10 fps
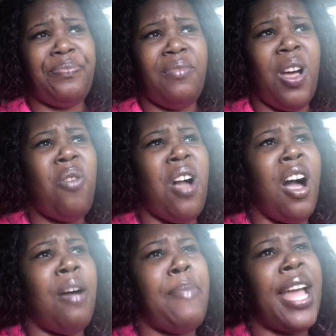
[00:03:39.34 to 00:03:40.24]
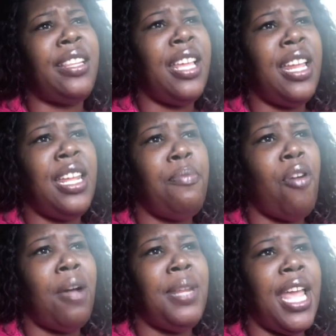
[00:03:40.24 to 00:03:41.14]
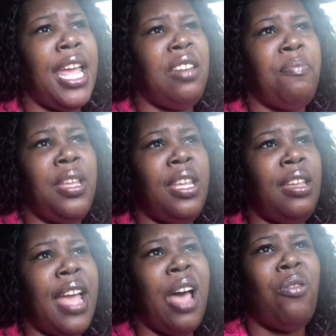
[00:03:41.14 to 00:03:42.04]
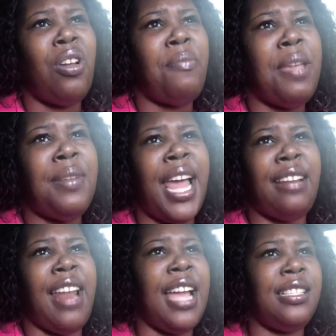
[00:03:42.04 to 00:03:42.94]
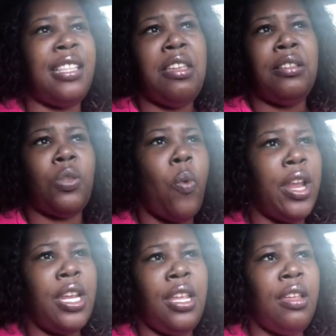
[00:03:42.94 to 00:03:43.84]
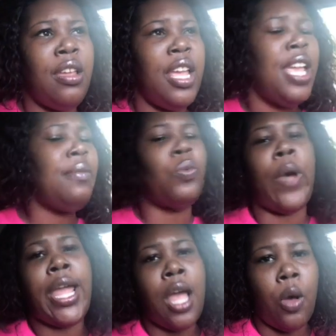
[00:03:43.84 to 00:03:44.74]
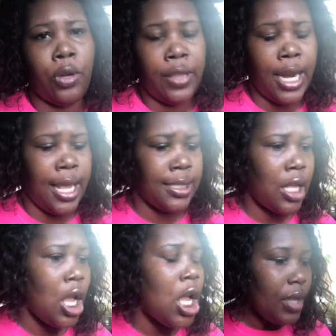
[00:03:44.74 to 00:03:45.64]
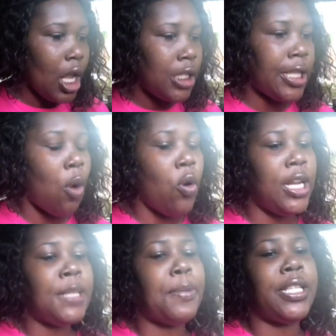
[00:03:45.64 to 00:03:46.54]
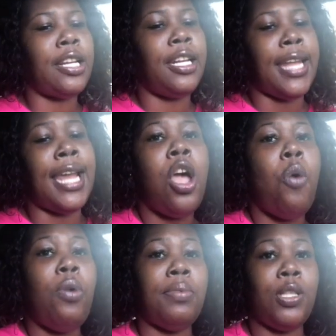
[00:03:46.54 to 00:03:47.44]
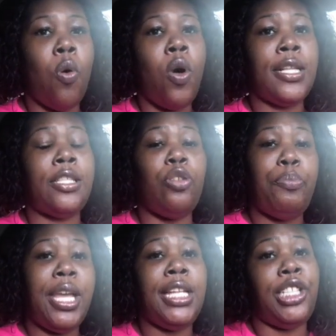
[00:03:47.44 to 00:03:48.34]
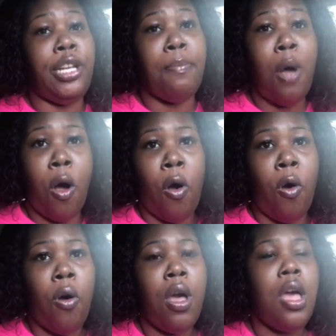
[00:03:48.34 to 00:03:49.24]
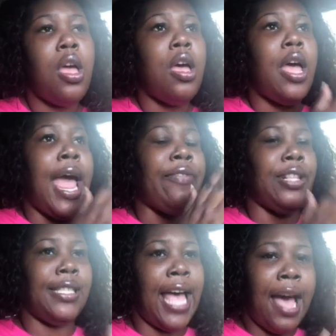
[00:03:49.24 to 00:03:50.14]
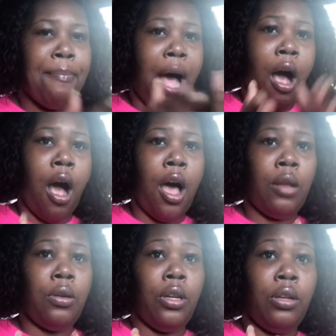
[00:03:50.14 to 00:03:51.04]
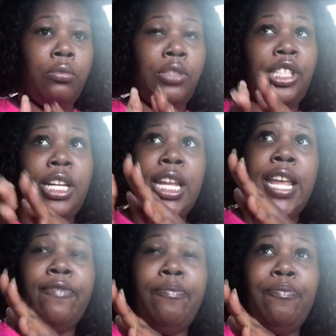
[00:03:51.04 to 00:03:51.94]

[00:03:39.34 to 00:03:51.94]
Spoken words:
oh God, back then he probably had to be, I don't know, maybe like 19, 20. He was way older than us. So on this particular day, we was going to PG Mall. At the time, my aunt, she lived